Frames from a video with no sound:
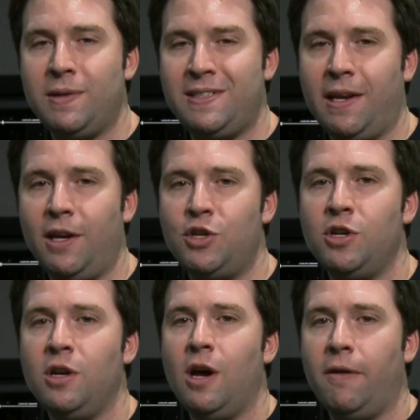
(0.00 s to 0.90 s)

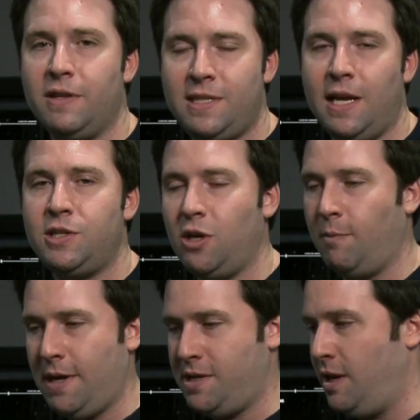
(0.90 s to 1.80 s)
percentage of the
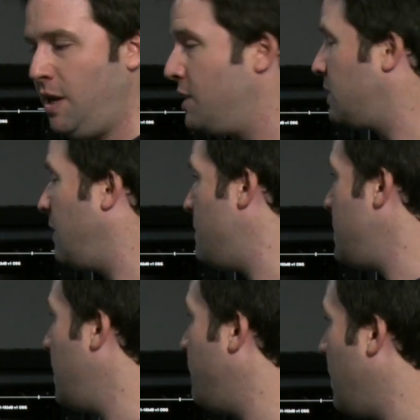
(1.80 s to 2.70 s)
sensor. It is giving me a